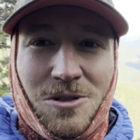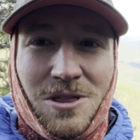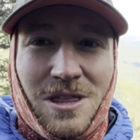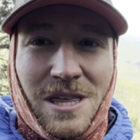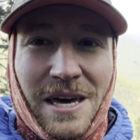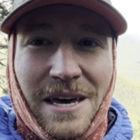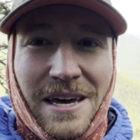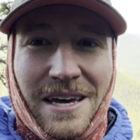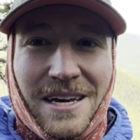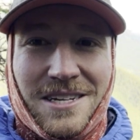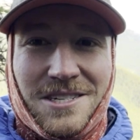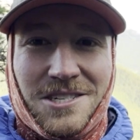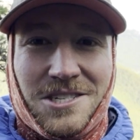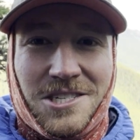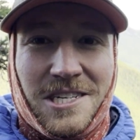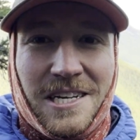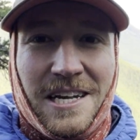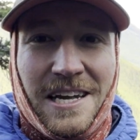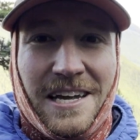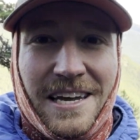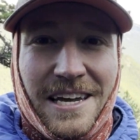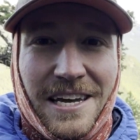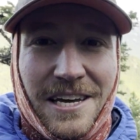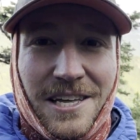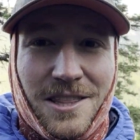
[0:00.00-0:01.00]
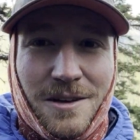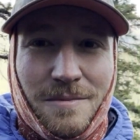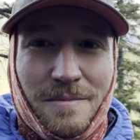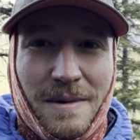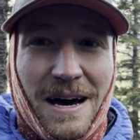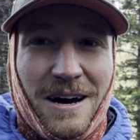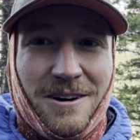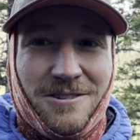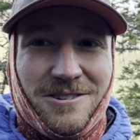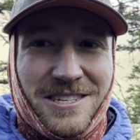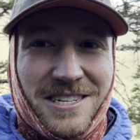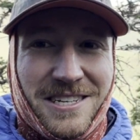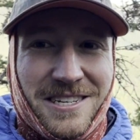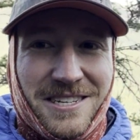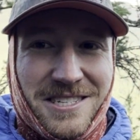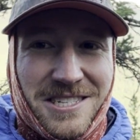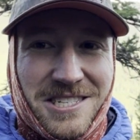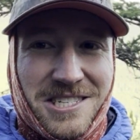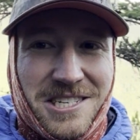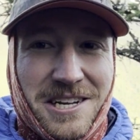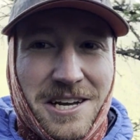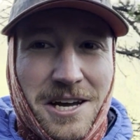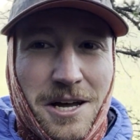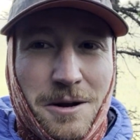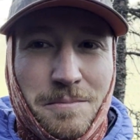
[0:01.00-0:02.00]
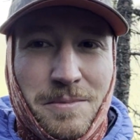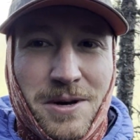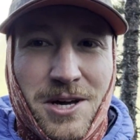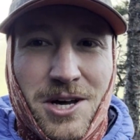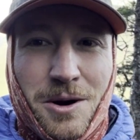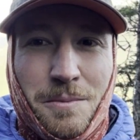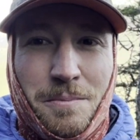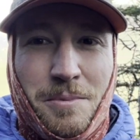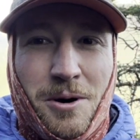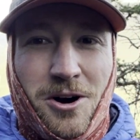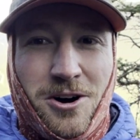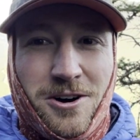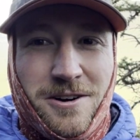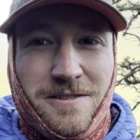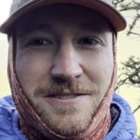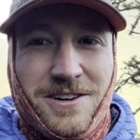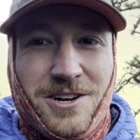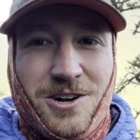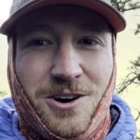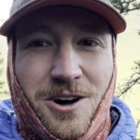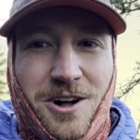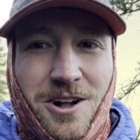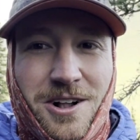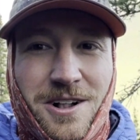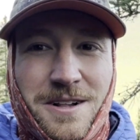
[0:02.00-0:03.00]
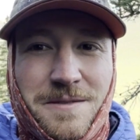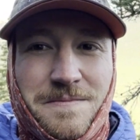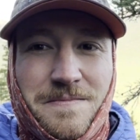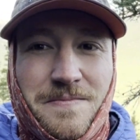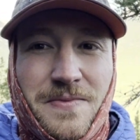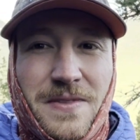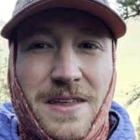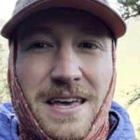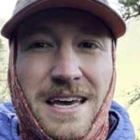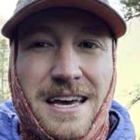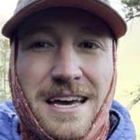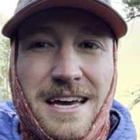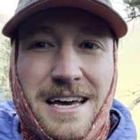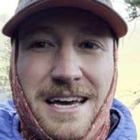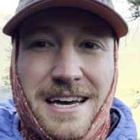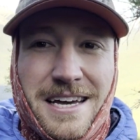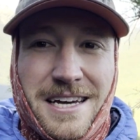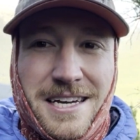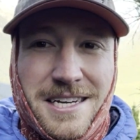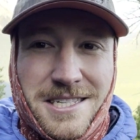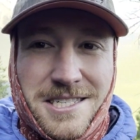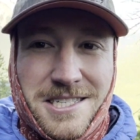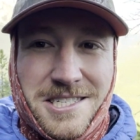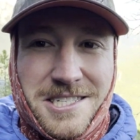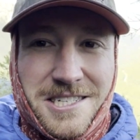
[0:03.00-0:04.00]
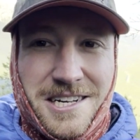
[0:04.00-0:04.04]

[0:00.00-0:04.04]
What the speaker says: things in the mountains and being a part of it all. It